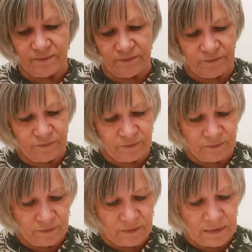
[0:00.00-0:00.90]

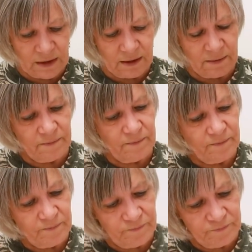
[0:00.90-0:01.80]

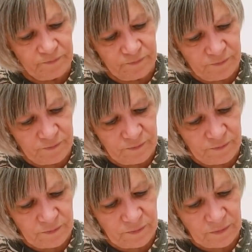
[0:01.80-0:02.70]

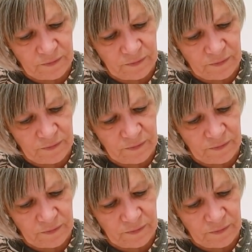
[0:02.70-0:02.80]
No one is speaking in this clip.